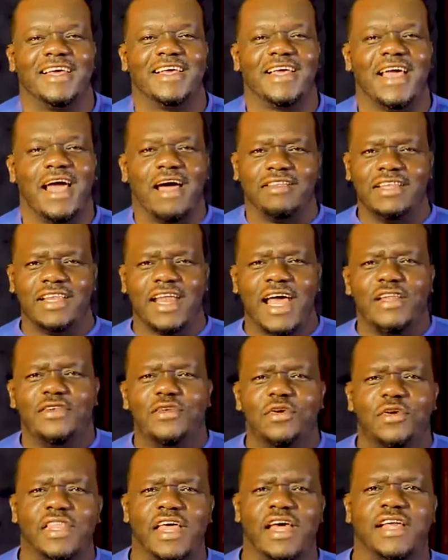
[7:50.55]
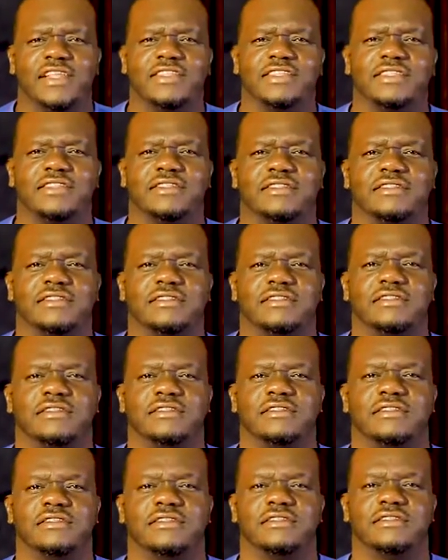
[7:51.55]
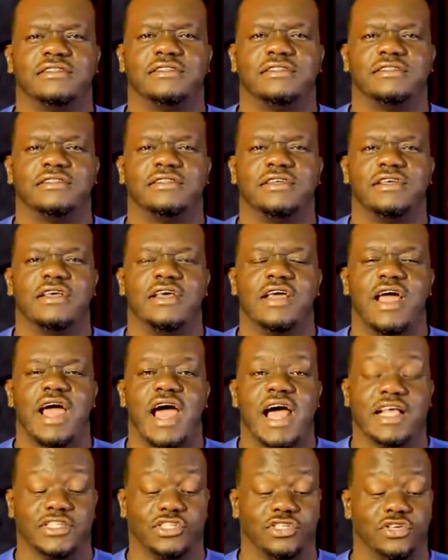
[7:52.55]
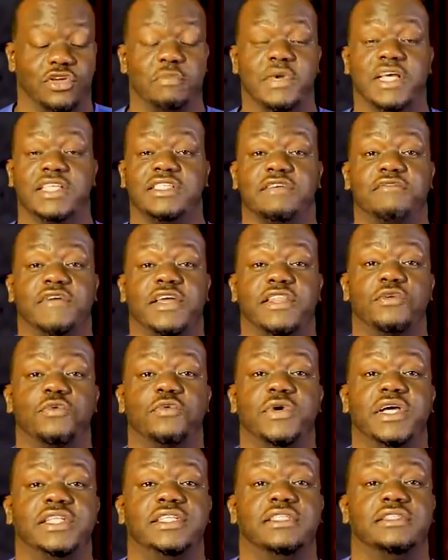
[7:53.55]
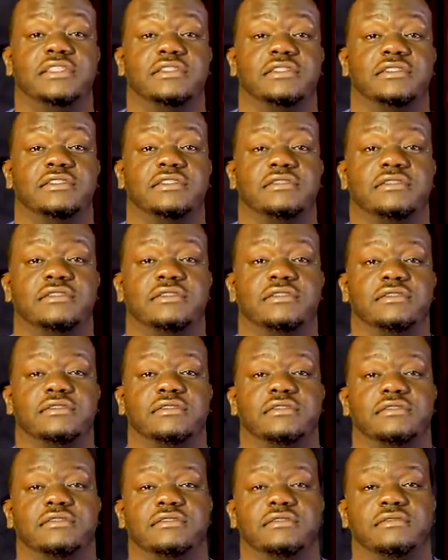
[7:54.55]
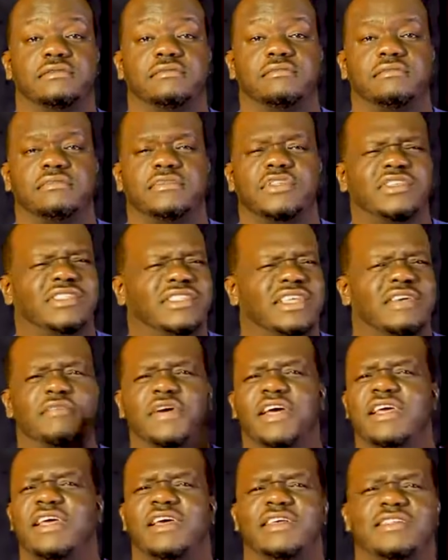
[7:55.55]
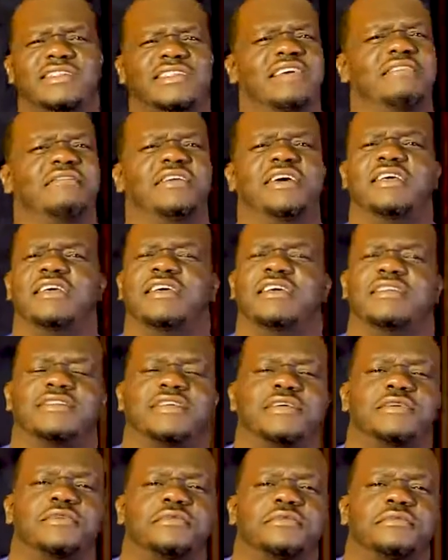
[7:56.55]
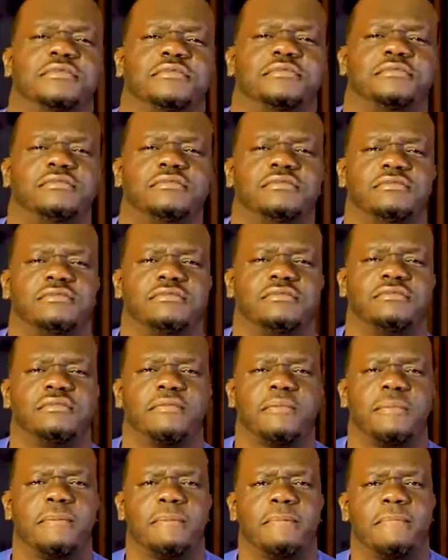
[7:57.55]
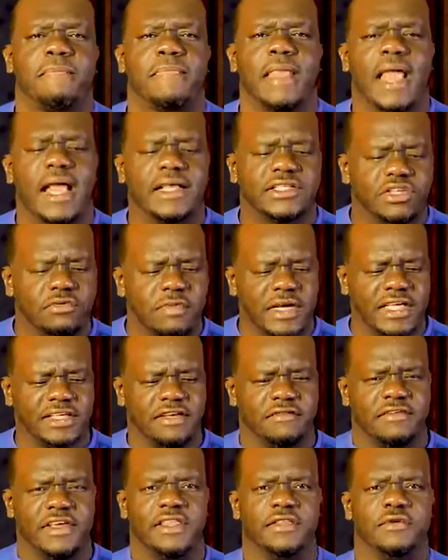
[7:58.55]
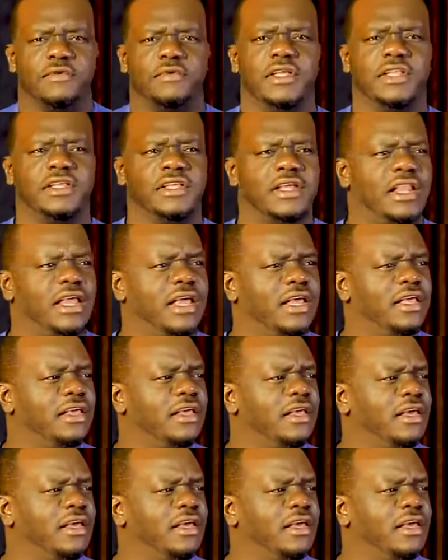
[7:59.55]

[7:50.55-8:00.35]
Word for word: How did I know that? I saw myself at the wedding. Just several years, several years ago. I saw myself at the wedding. I'm like,